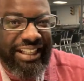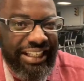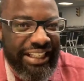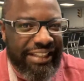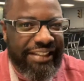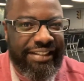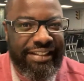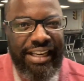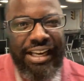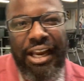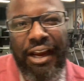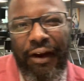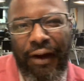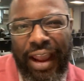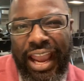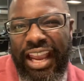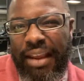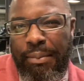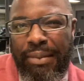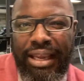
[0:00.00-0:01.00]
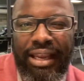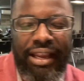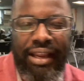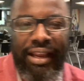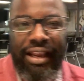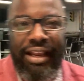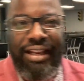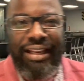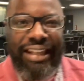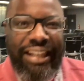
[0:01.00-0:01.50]
Lead singer
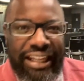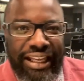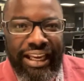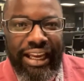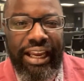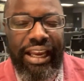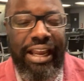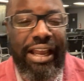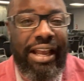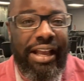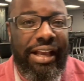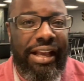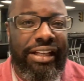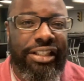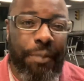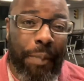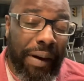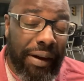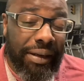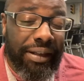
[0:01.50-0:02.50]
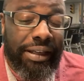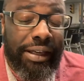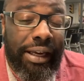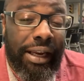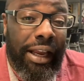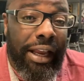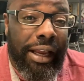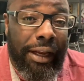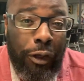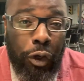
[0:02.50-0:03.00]
Amy Lee is
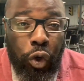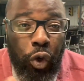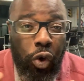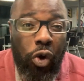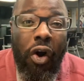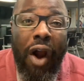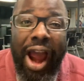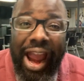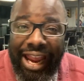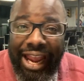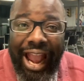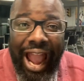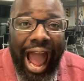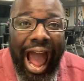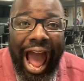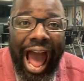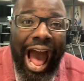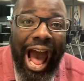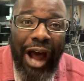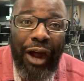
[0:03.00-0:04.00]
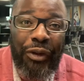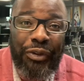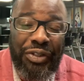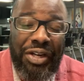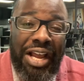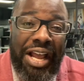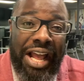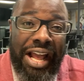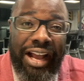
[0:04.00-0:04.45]
apparently crying out